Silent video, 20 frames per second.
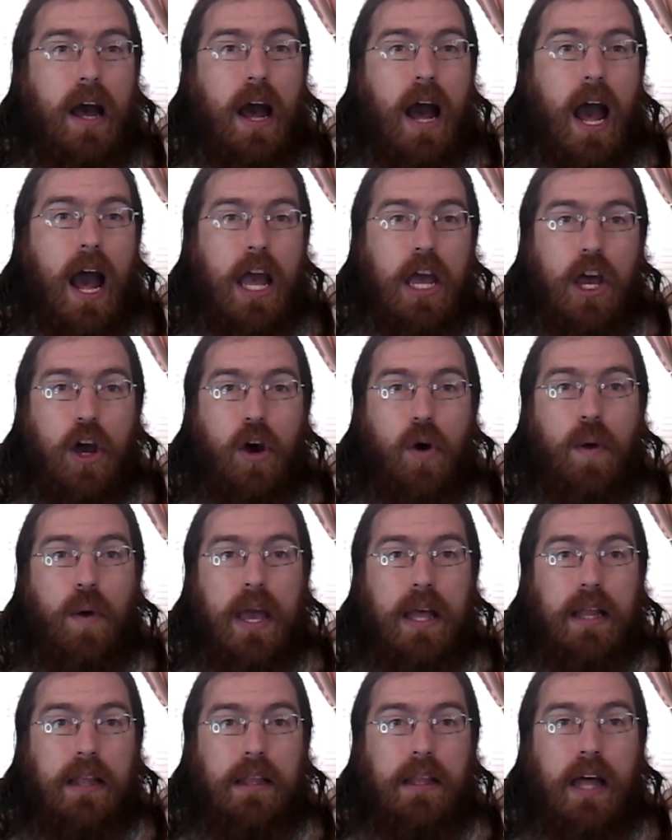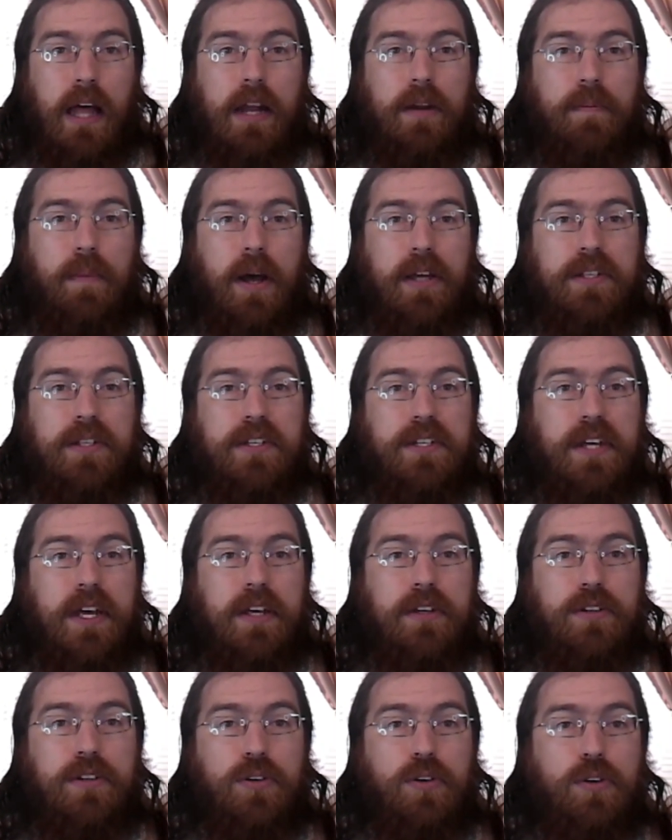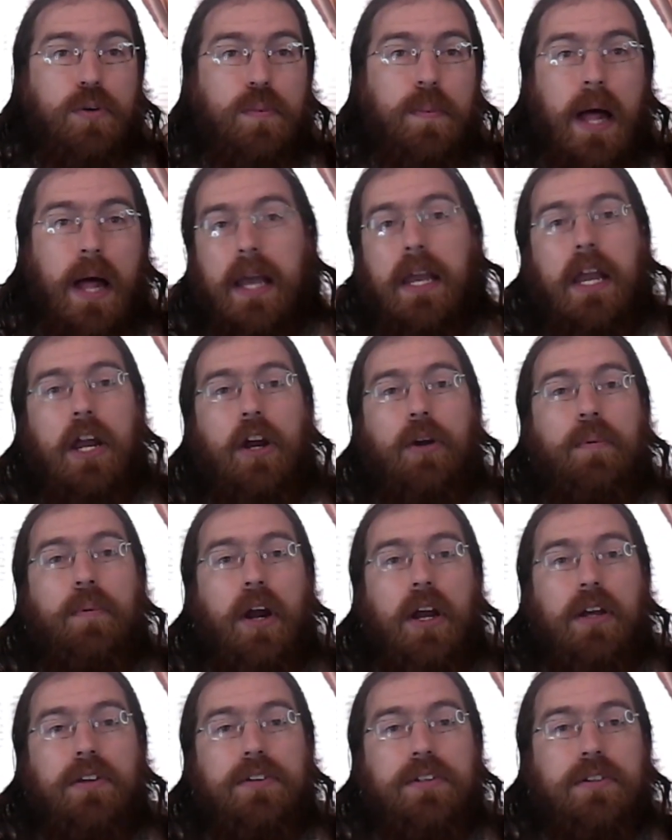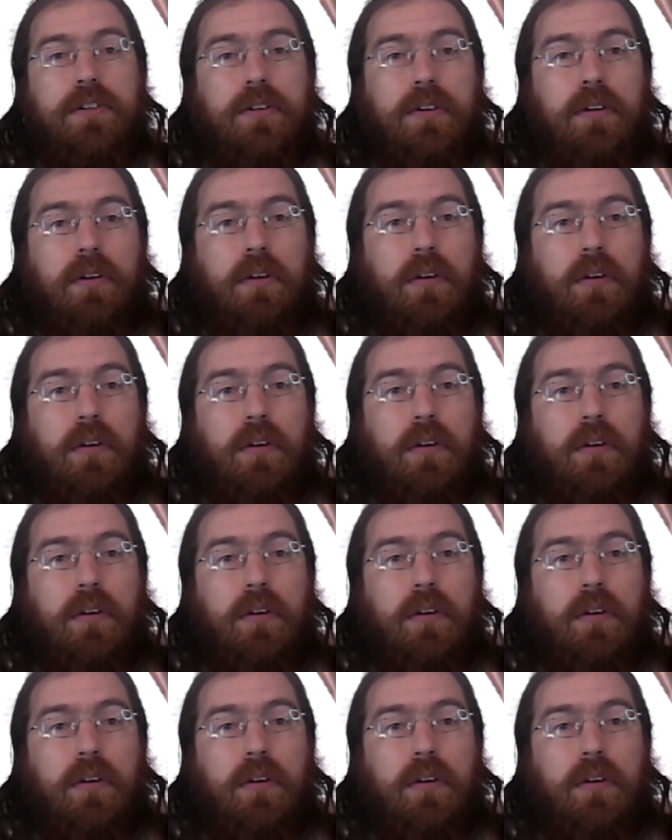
I owe a lot of my success to Black Hair Press.